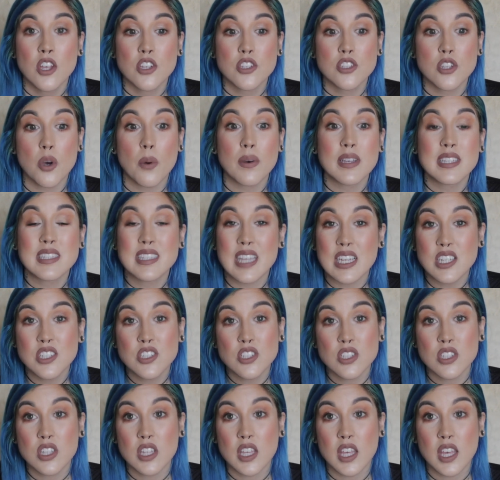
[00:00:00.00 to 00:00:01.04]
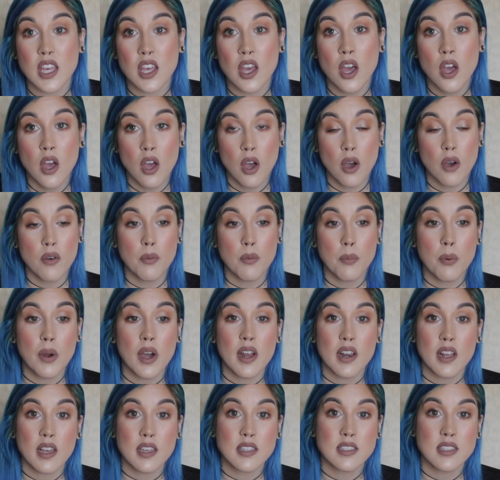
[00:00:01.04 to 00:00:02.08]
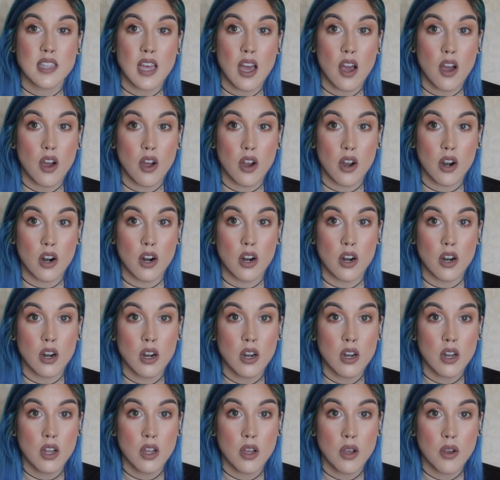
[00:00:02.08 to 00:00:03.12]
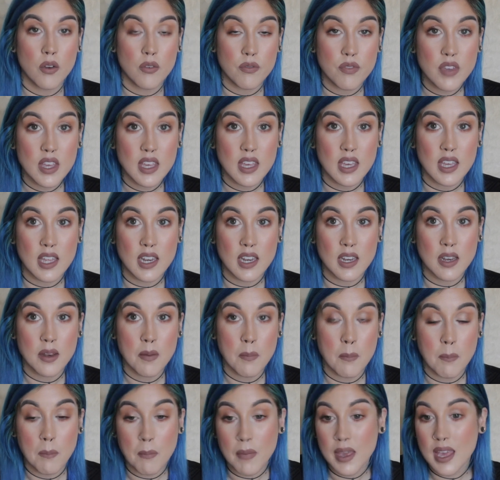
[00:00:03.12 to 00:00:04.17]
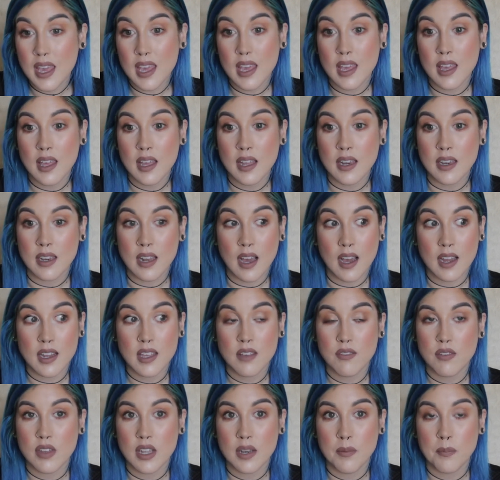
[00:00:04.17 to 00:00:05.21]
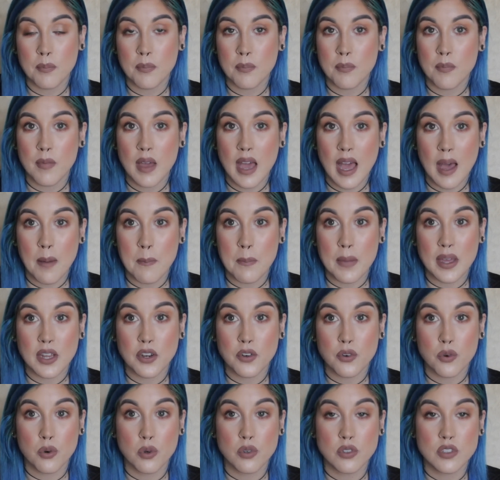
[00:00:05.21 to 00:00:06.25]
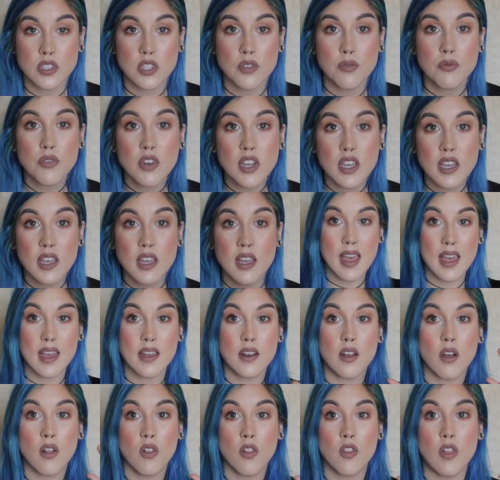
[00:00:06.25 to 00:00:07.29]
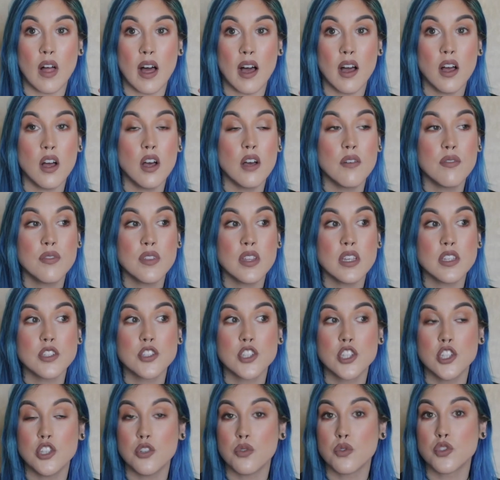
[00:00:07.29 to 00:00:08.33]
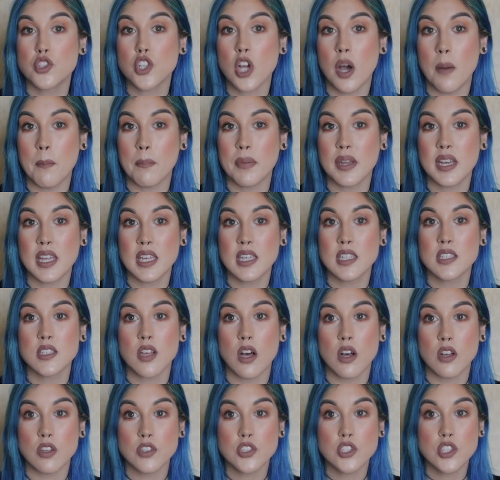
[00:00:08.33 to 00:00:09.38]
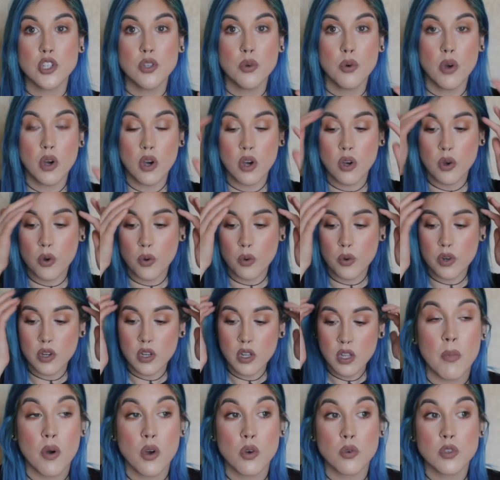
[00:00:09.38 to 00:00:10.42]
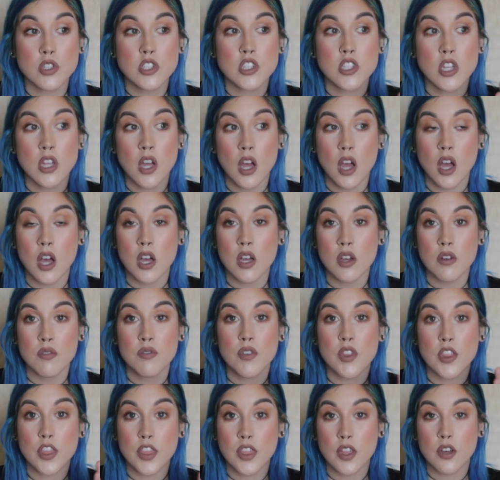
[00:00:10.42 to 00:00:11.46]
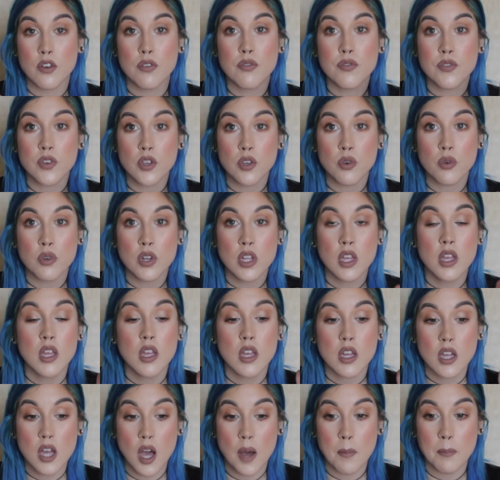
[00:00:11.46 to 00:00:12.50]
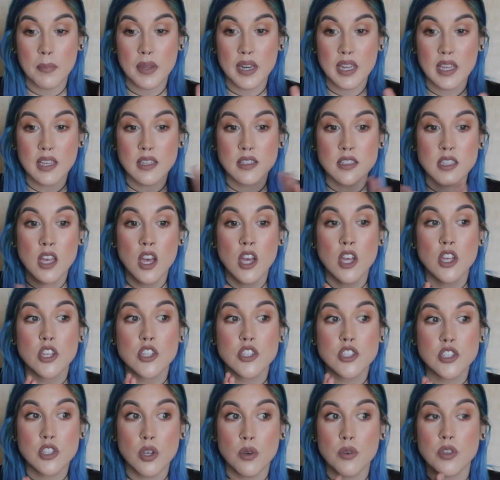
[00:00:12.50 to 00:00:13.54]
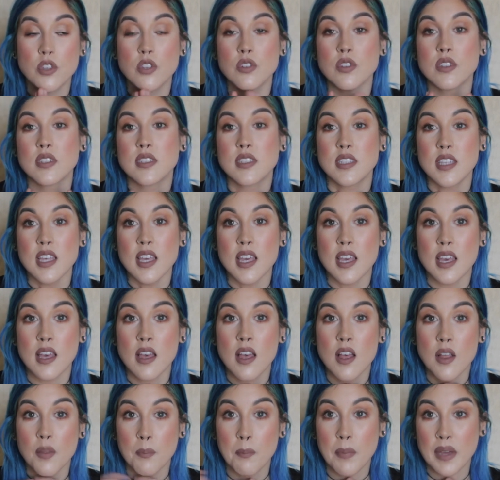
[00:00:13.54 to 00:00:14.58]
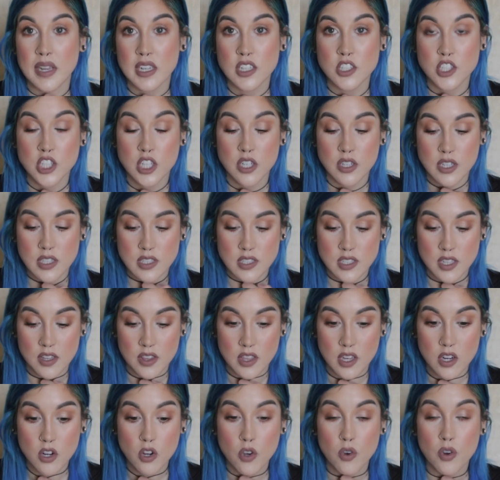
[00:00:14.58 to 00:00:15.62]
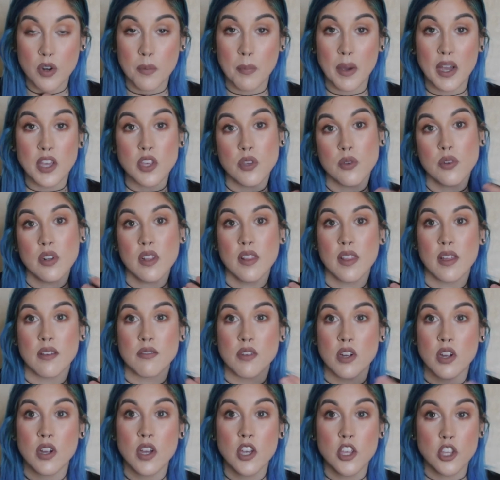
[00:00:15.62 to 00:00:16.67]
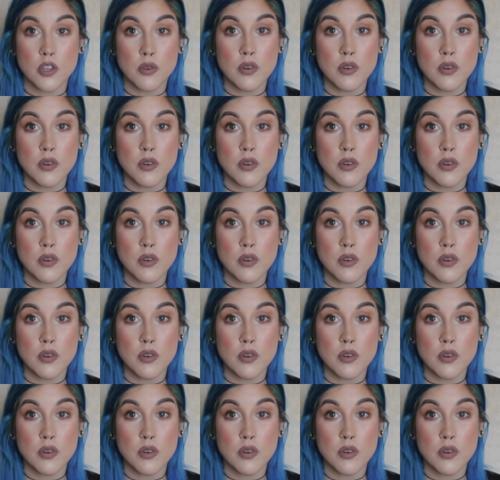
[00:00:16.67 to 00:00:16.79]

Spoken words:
So essentially products that are vegan may not even have been cruelty free. And a lot of these huge companies also own most of the food companies. So you'll see Ben & Jerry's, they're owned by Unilever.